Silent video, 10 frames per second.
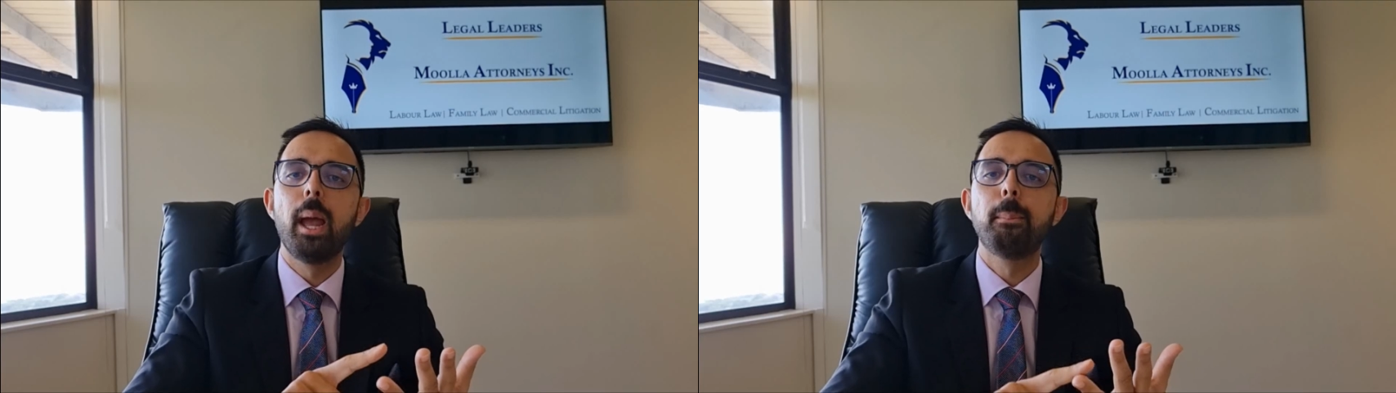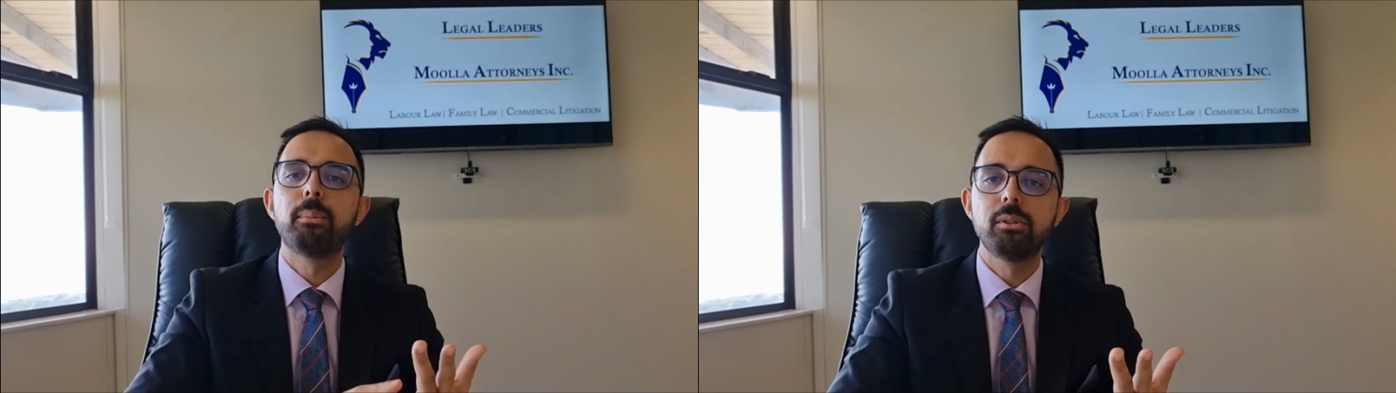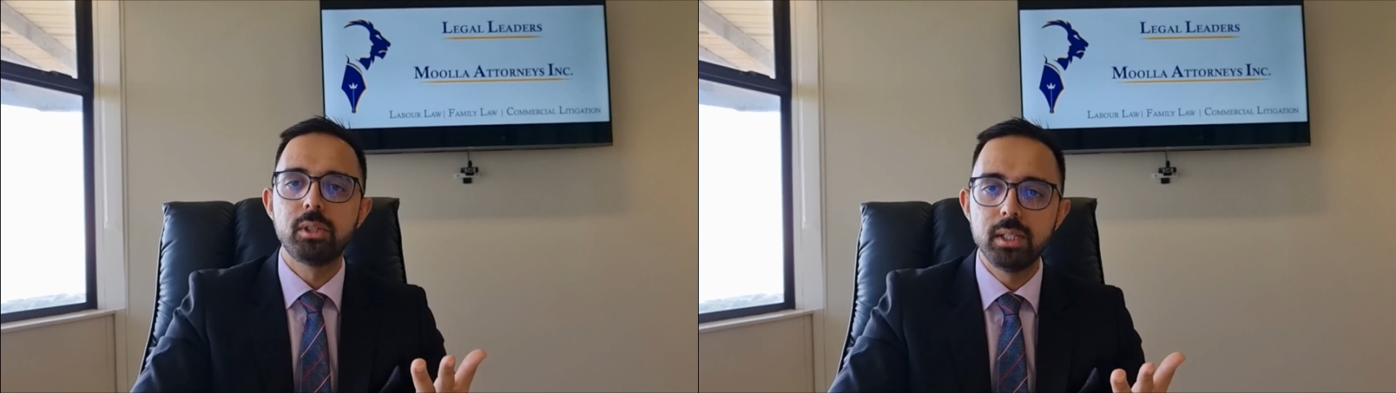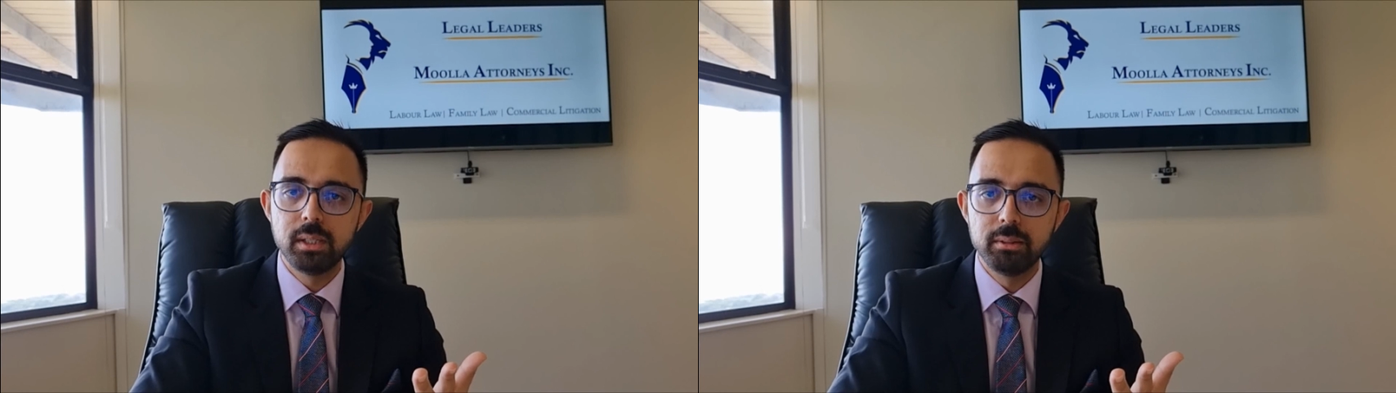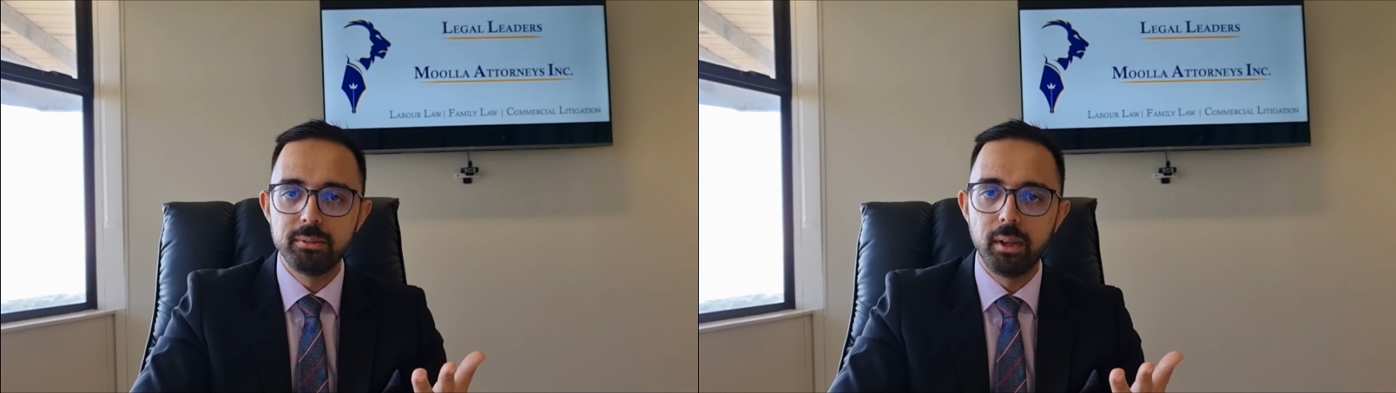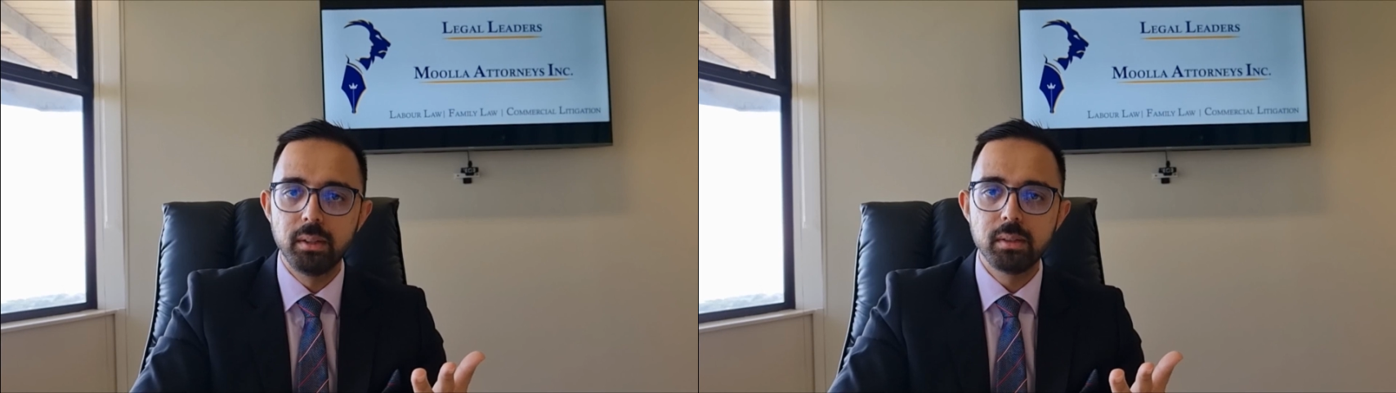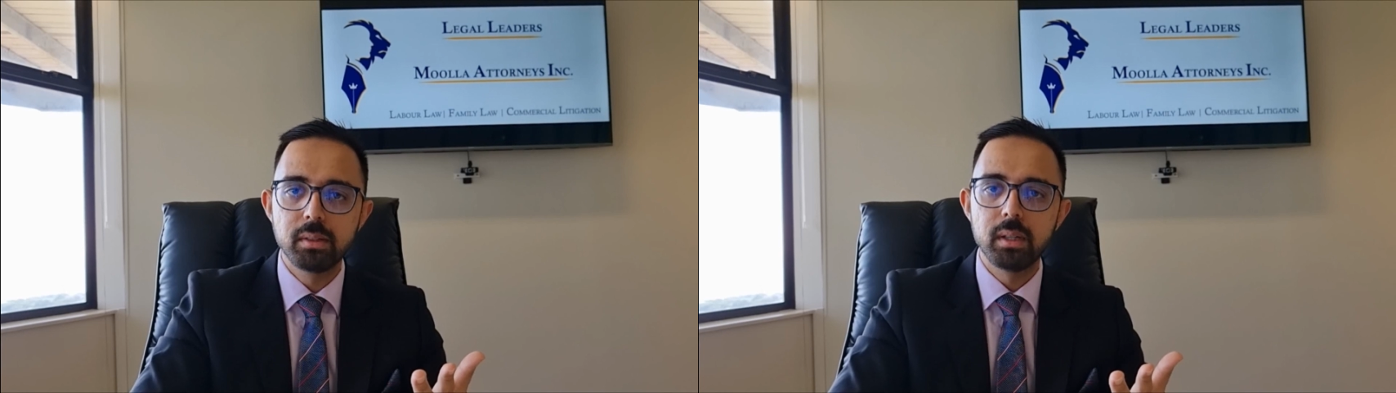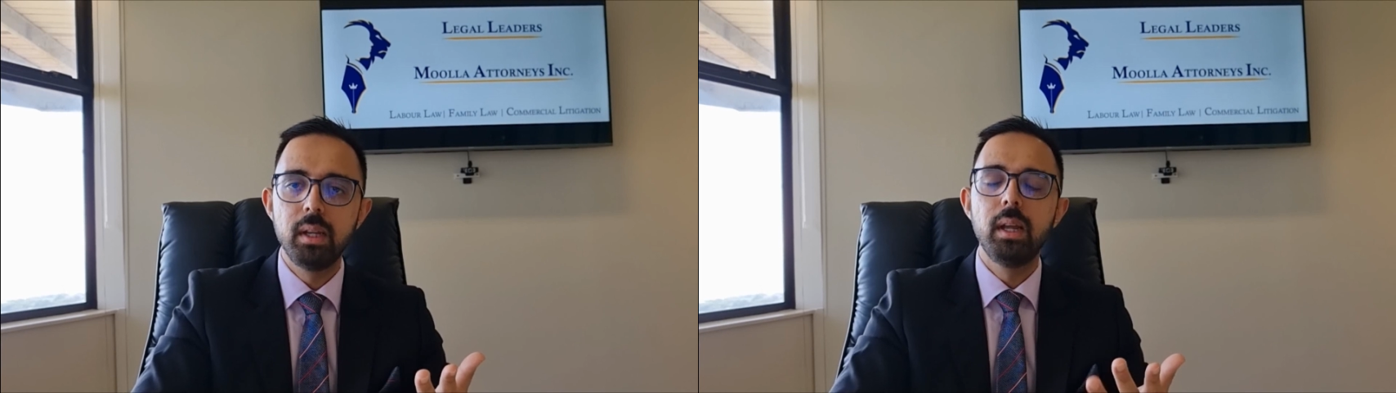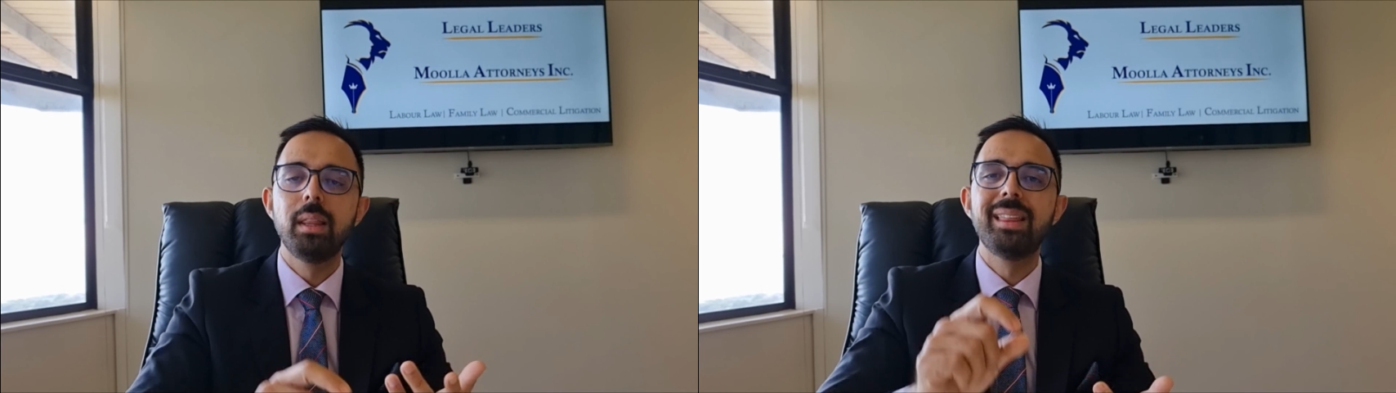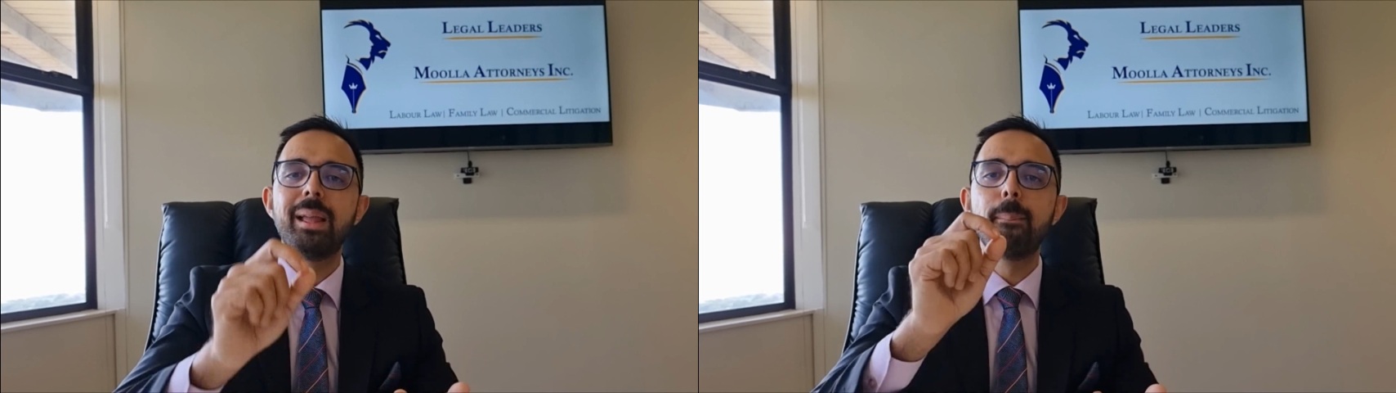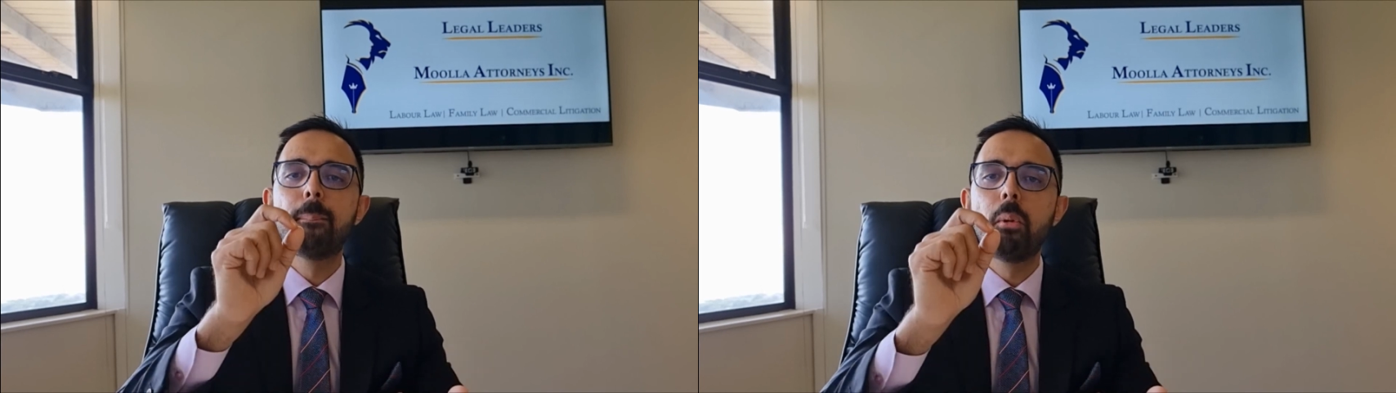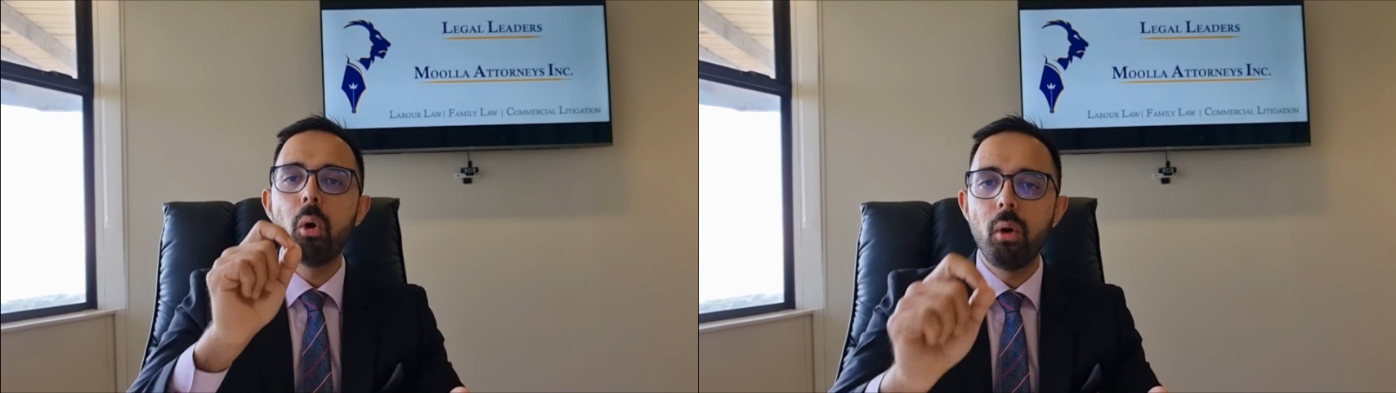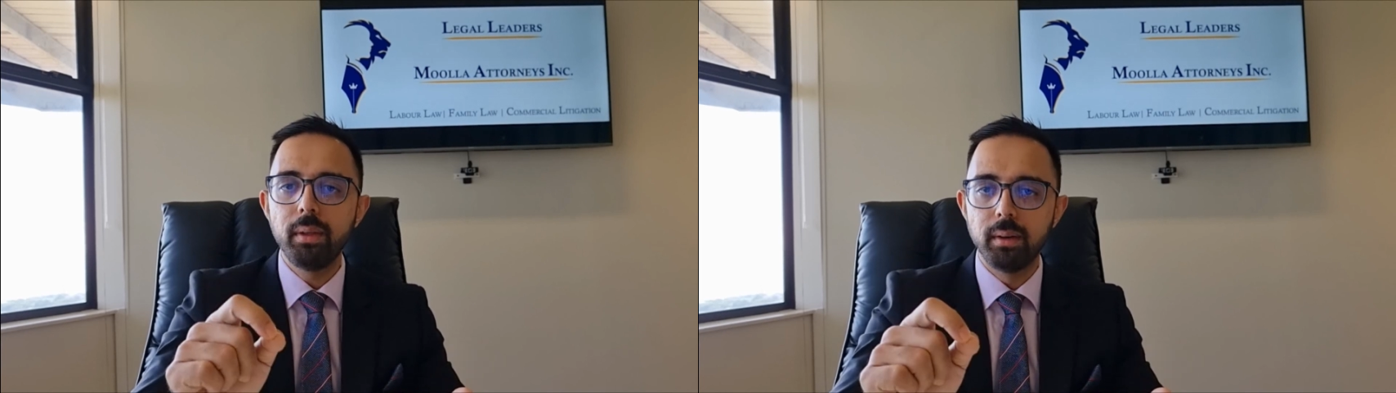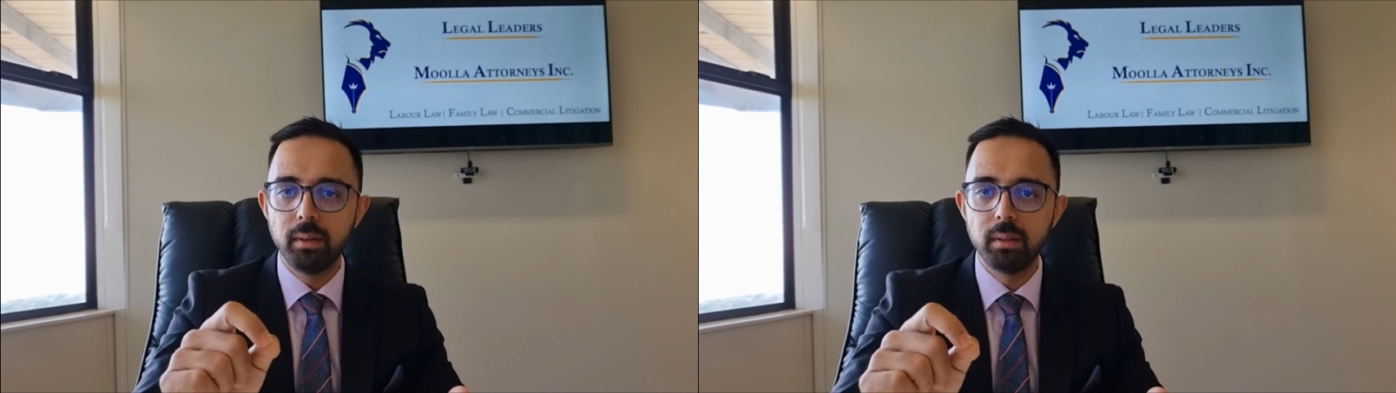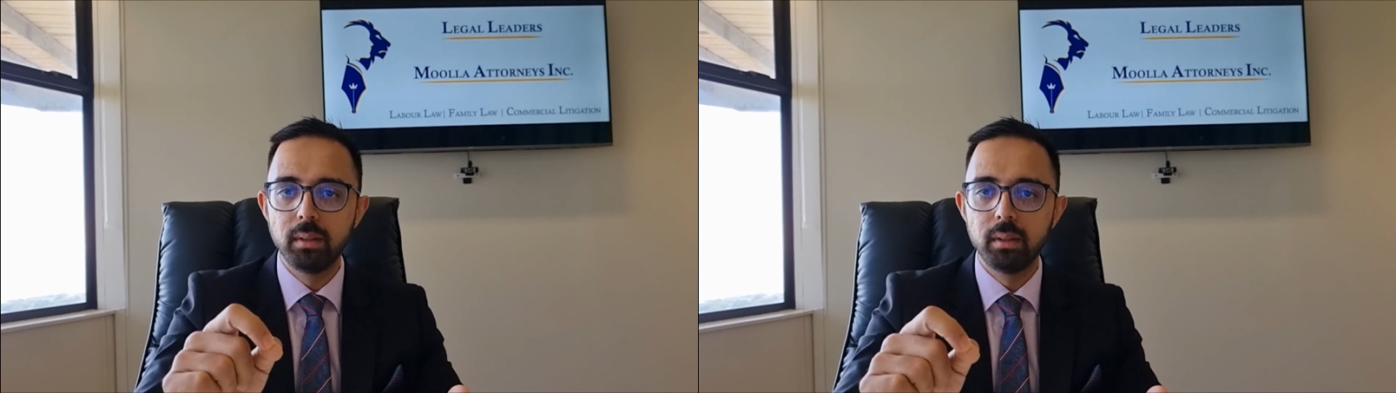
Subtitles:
and procedural fairness. The employer